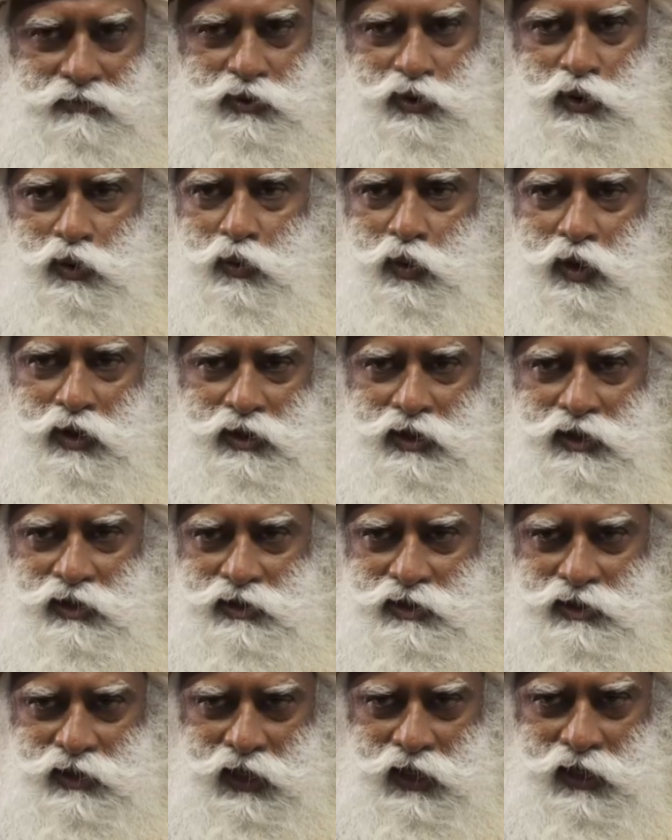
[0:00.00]
so water
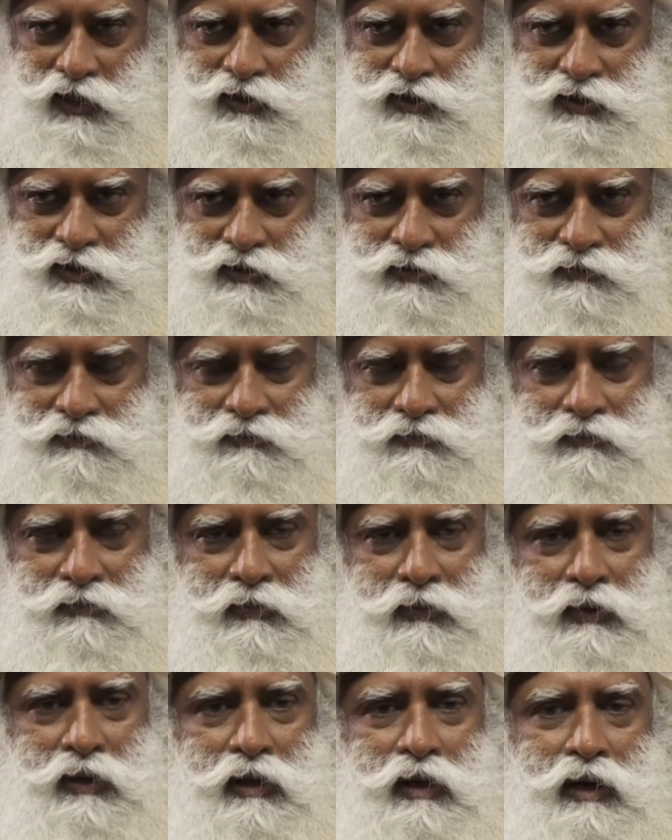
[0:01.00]
is scarce.
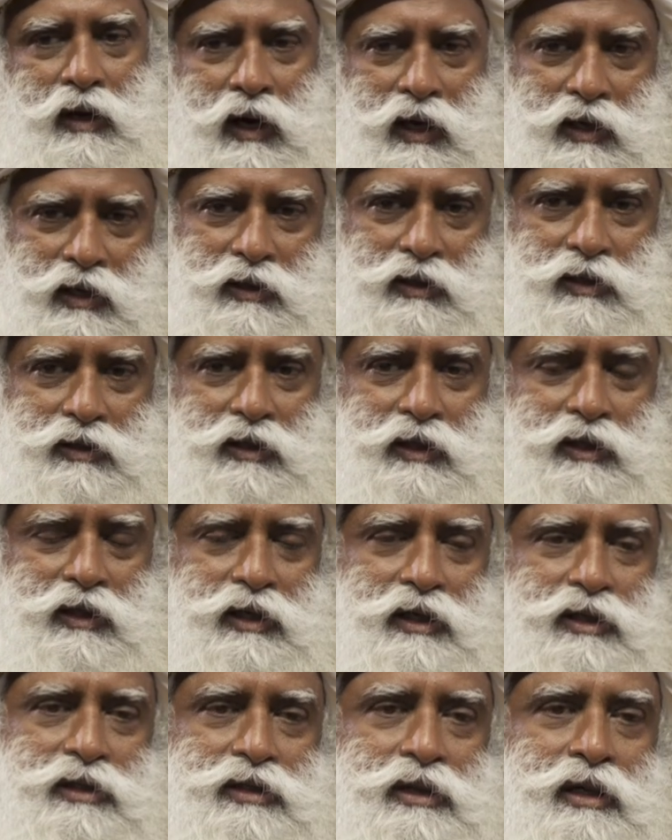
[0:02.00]
Another
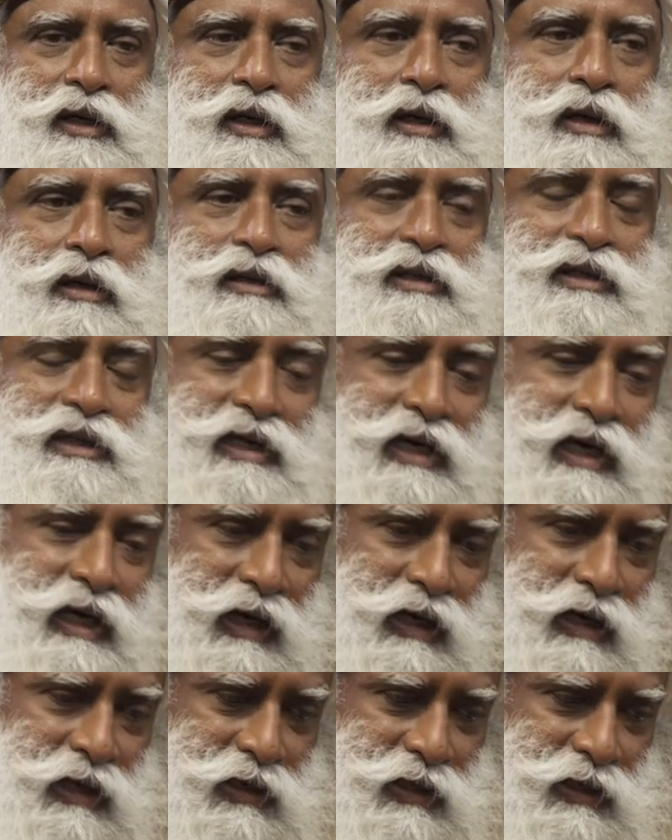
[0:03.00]
thing is
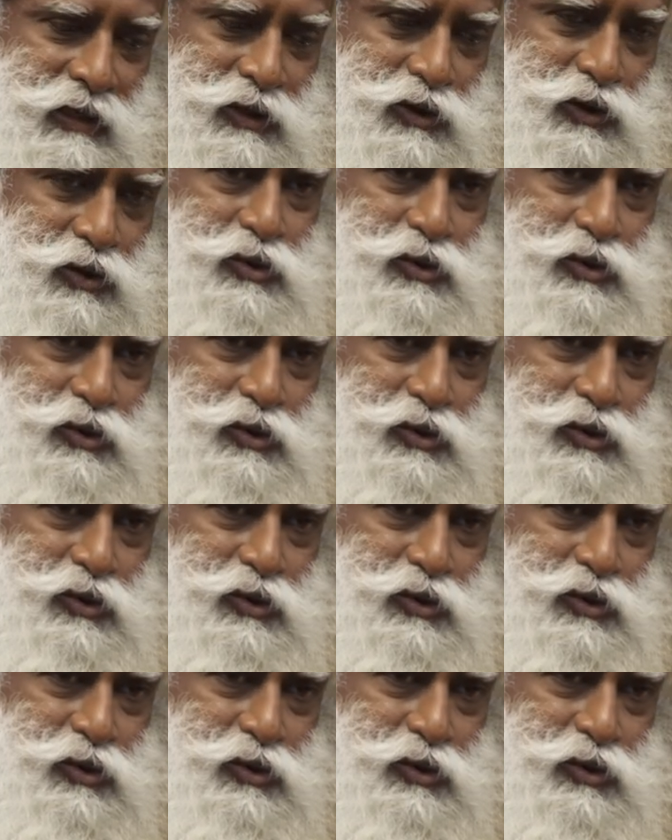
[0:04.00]
scale is